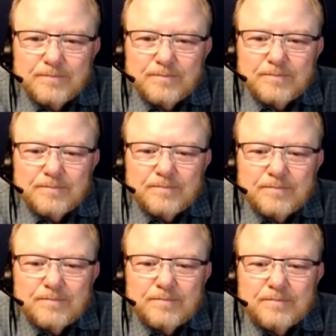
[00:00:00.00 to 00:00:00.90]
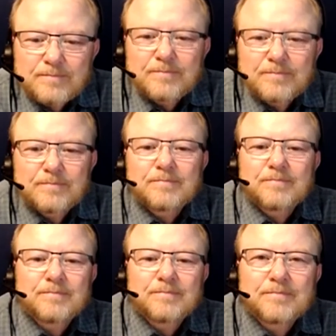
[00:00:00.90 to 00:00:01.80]

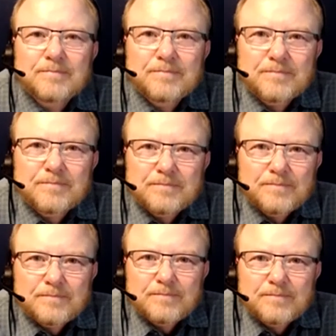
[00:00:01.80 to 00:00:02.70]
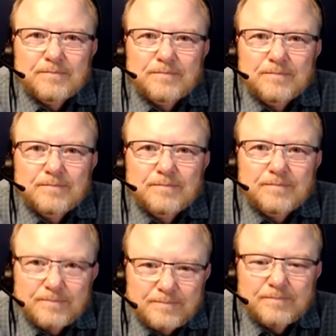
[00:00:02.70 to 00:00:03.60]

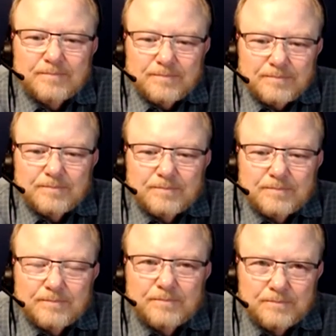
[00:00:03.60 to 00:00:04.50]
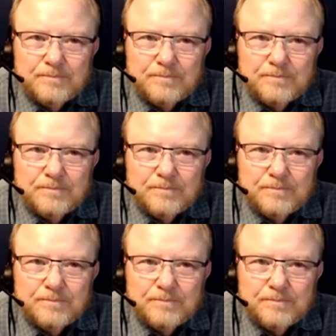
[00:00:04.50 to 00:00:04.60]
(not speaking)